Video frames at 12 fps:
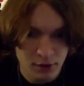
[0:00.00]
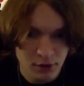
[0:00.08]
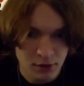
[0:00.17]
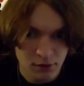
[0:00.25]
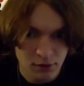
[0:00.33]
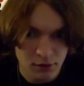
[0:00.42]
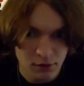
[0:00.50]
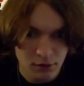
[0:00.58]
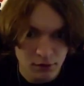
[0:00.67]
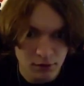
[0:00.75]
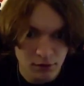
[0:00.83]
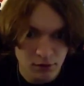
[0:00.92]

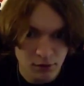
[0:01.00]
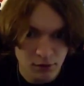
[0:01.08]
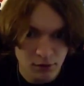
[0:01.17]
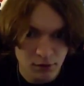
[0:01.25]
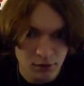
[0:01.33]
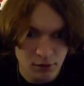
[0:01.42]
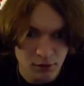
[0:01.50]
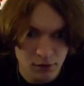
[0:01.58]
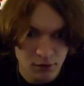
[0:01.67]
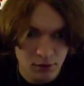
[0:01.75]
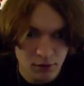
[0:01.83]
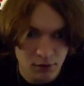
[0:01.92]
No one is speaking in this clip.